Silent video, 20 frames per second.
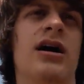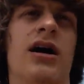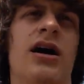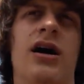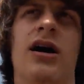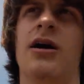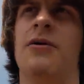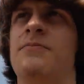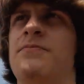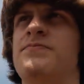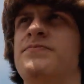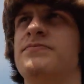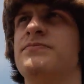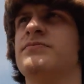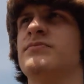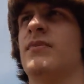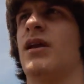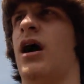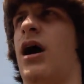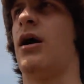um,
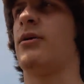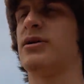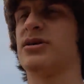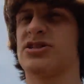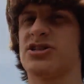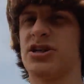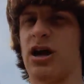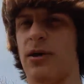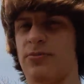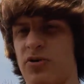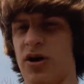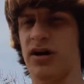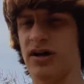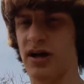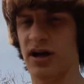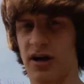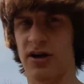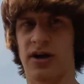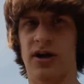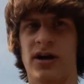I'm gonna stop right
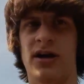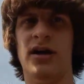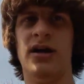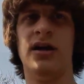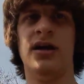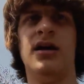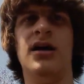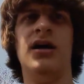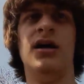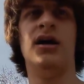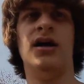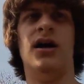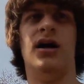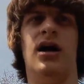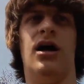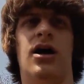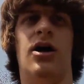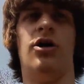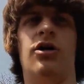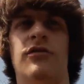here.
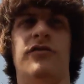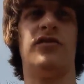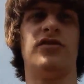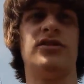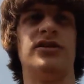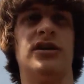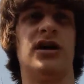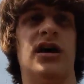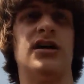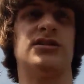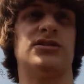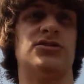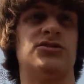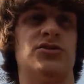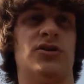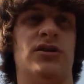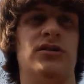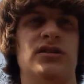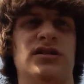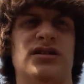Uh, hopefully you guys
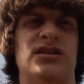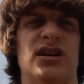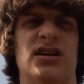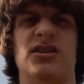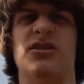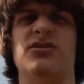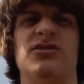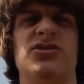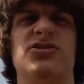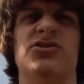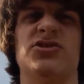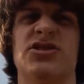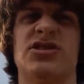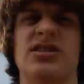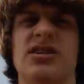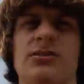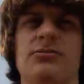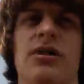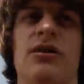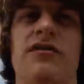enjoy this. I know you're just
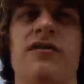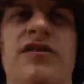seeing my